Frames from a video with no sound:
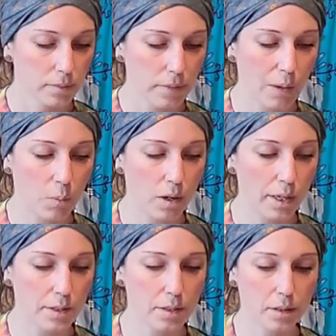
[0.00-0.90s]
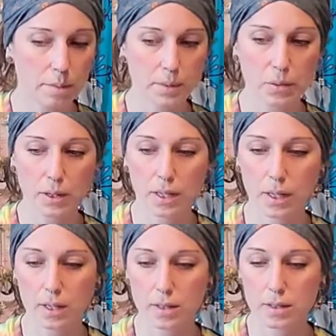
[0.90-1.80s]
And wanting to
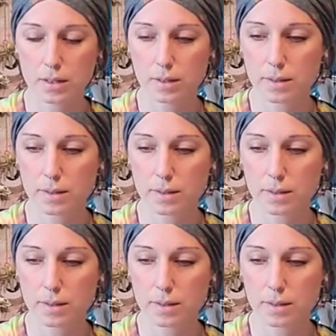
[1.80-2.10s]
communicate.